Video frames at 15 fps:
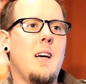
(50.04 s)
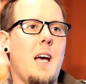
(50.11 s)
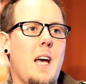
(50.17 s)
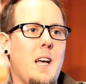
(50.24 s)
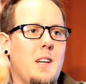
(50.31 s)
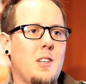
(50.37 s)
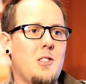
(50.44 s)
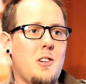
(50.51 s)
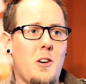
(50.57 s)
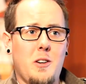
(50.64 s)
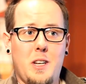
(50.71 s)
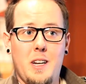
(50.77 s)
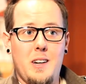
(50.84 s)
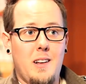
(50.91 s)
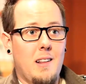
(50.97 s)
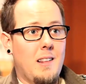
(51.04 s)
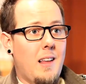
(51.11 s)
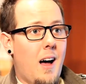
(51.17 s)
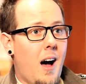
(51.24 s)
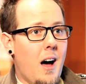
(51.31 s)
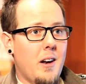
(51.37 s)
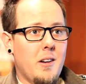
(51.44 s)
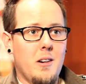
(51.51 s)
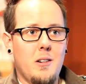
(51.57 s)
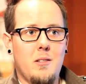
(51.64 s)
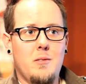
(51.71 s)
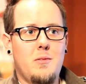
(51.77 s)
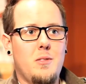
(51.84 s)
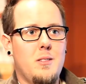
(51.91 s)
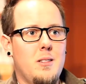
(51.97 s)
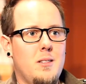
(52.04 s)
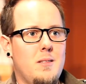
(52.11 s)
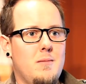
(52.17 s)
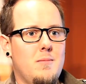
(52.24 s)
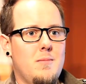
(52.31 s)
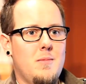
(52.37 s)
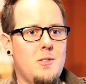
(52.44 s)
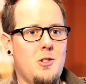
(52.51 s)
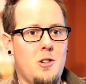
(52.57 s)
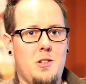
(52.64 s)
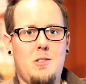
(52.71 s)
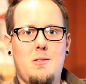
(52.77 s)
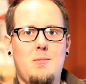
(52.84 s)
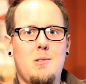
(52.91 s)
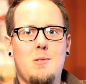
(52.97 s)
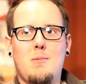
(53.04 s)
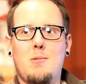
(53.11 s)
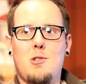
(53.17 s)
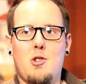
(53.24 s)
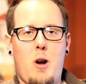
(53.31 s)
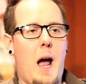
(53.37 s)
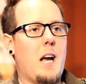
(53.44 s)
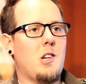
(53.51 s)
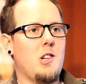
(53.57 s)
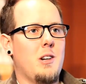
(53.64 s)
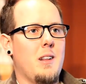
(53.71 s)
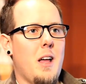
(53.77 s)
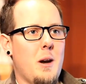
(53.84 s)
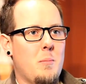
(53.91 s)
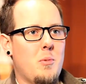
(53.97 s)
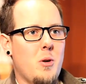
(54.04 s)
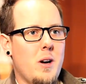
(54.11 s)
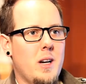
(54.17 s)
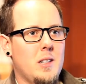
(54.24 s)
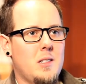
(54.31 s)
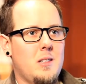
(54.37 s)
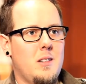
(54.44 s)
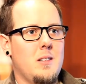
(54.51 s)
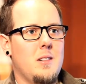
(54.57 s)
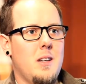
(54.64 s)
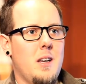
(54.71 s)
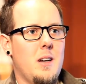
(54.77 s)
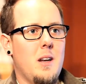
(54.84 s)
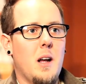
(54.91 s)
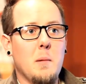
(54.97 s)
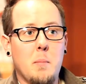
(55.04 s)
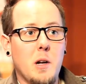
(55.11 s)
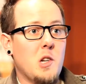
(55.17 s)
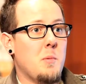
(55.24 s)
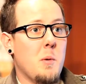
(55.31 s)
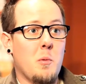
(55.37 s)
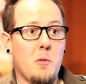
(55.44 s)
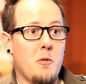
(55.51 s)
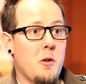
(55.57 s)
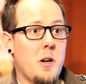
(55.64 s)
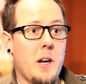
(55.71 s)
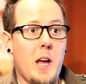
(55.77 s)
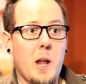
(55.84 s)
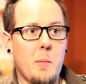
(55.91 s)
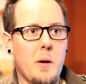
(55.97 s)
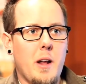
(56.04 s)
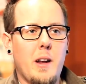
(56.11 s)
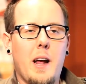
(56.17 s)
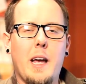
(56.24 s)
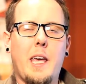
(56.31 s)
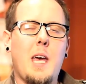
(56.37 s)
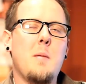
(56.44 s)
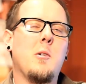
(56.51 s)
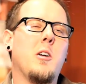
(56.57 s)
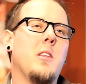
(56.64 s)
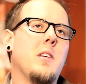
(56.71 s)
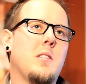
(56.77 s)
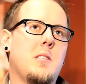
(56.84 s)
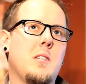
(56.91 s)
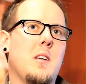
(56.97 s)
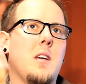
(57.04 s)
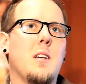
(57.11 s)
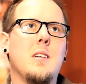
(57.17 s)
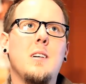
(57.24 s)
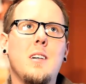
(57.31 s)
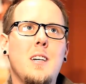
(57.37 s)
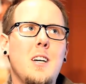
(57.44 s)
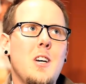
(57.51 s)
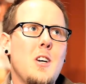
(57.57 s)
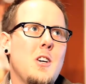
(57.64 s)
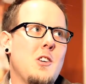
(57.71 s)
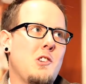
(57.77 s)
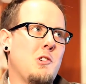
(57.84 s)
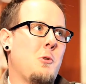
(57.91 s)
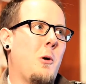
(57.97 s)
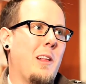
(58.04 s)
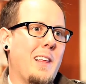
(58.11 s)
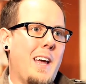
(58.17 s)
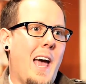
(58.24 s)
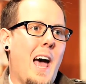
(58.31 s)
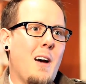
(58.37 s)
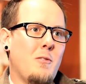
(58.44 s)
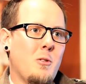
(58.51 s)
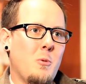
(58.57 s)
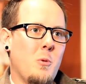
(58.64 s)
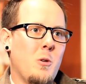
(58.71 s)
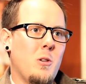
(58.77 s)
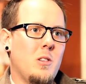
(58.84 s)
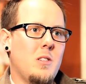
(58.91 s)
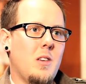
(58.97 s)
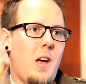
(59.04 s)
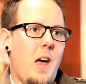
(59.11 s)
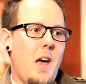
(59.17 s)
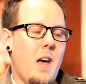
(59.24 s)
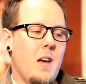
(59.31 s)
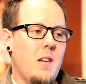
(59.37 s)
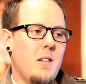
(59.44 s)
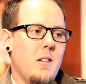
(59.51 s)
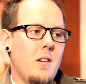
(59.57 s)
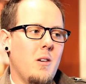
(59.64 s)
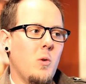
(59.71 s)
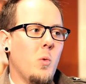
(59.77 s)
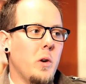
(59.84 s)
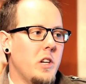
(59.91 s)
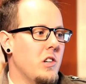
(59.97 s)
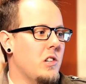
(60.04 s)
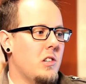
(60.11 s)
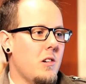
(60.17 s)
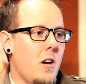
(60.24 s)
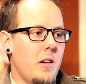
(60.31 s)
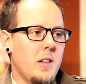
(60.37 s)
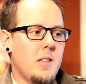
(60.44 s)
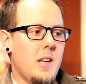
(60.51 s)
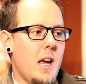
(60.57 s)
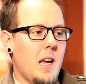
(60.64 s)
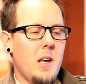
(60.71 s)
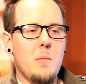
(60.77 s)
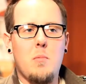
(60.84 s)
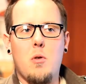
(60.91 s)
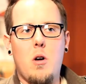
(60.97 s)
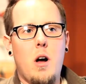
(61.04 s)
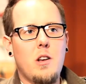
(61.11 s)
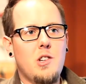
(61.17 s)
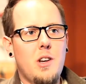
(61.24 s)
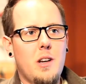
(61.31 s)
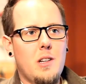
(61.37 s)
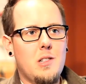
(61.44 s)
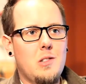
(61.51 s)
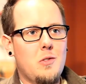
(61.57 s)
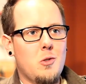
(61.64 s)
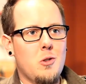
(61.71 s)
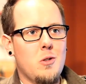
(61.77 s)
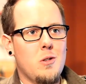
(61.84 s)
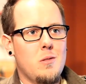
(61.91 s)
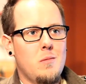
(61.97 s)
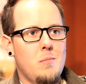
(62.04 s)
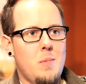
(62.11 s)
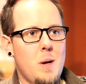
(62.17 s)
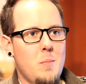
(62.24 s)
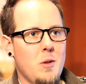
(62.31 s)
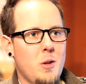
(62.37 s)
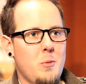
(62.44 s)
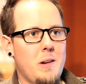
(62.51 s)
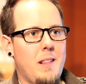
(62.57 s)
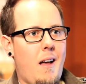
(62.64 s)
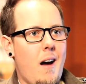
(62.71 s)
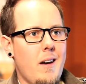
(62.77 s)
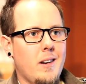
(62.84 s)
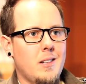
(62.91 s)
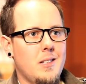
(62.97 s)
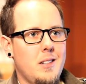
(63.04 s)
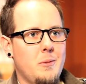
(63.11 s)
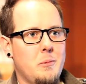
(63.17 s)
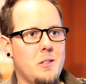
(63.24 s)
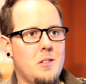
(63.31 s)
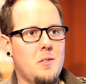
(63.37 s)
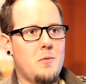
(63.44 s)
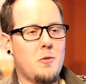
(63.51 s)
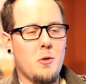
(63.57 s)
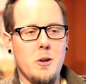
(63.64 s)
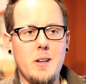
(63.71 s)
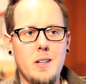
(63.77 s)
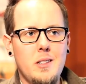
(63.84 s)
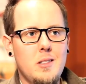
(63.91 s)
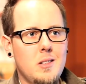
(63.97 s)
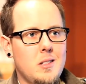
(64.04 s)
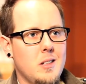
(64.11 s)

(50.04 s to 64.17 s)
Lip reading: and it started getting a lot of just traction, a lot of press, and a bunch of people were freaking out about it. I came on the scene shortly afterwards, and we just started taking projects for people that we liked. It was friends